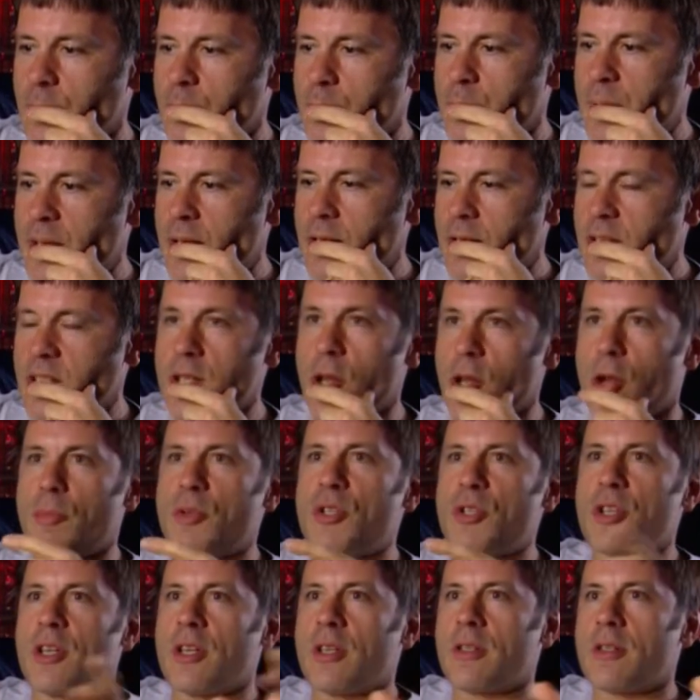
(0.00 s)
big slot
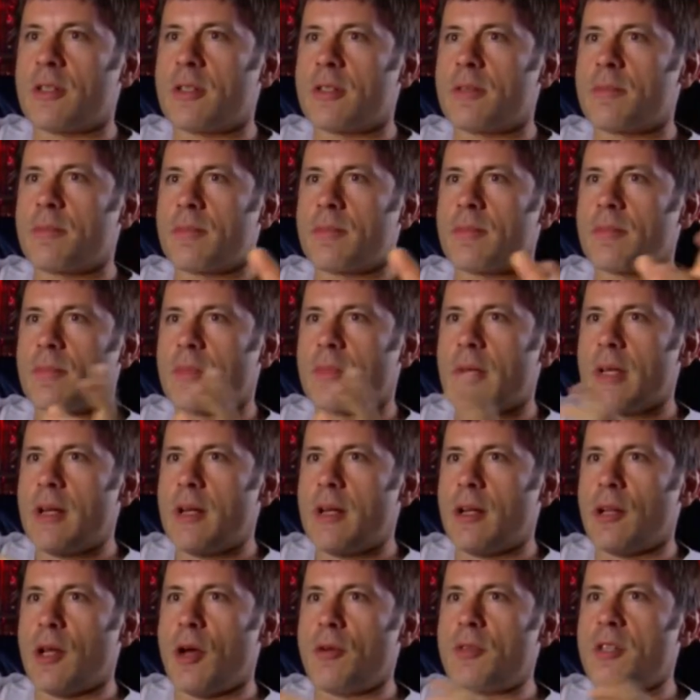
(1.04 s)
machines,
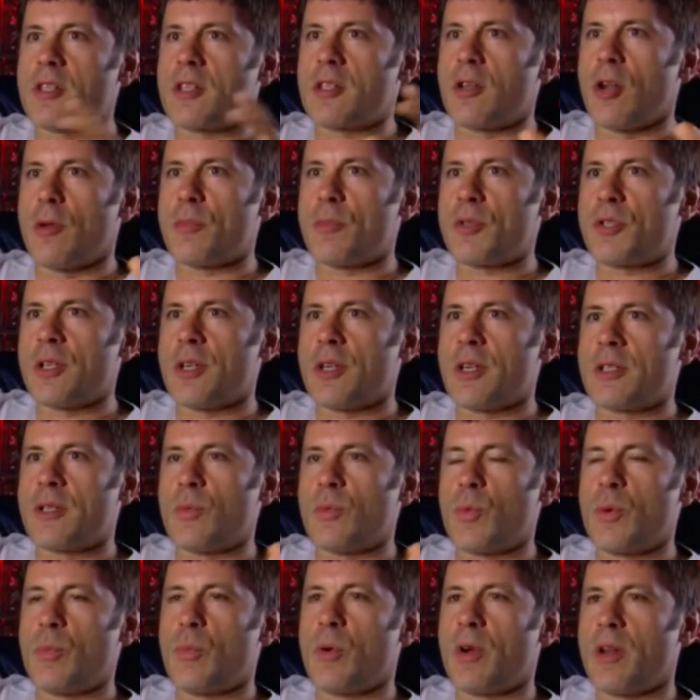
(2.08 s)
loads of slot machines,
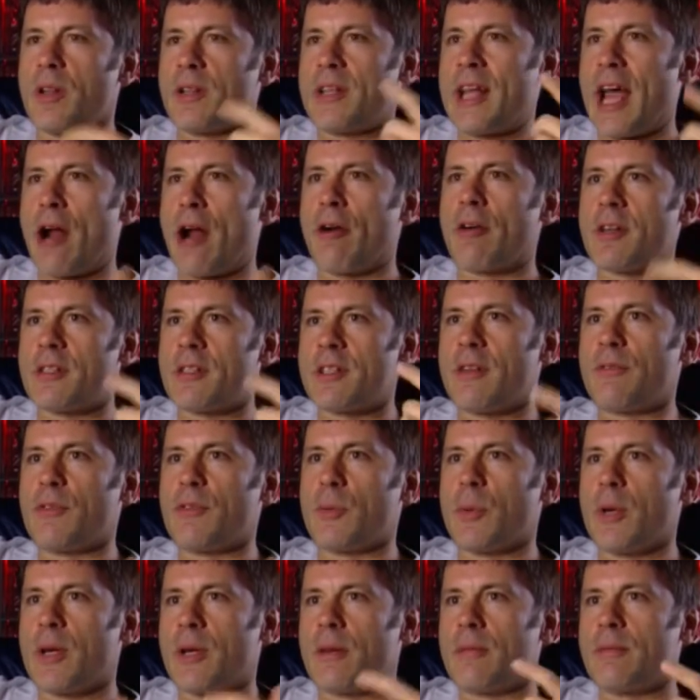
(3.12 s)
and we want carrots
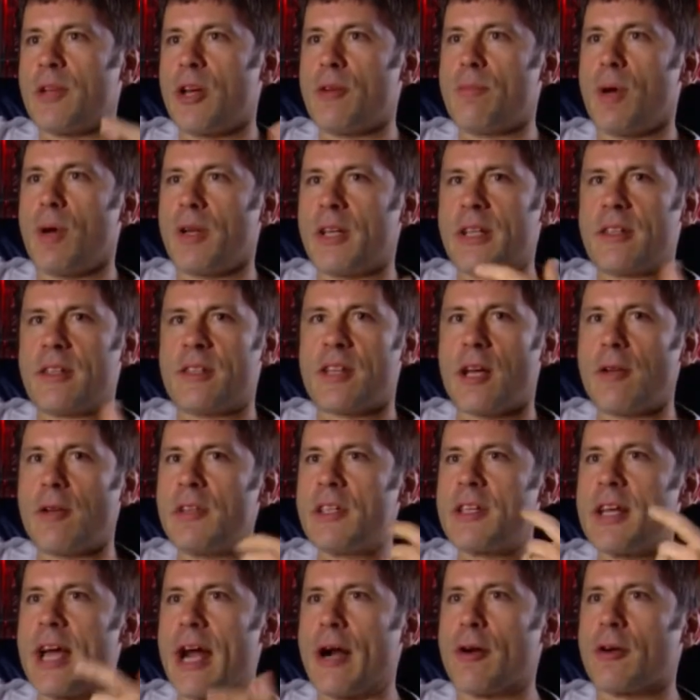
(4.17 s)
everywhere. No money, there's only
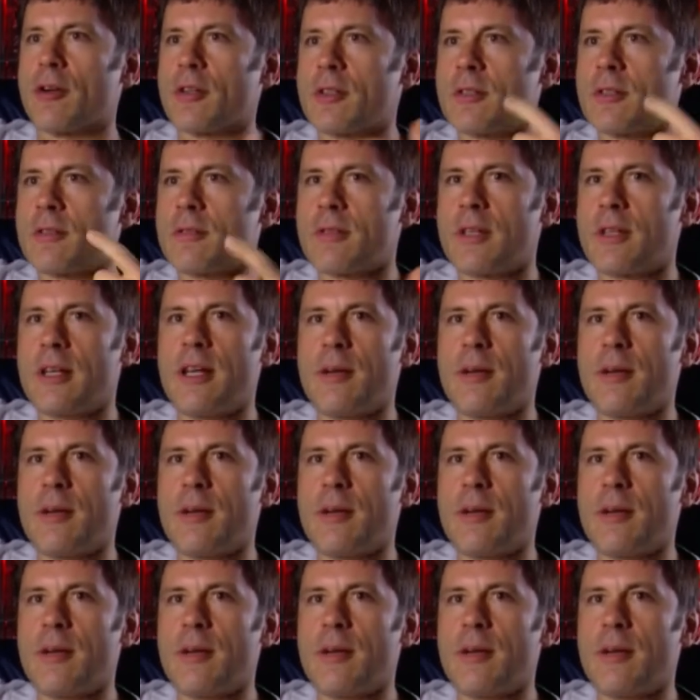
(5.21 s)
carrots.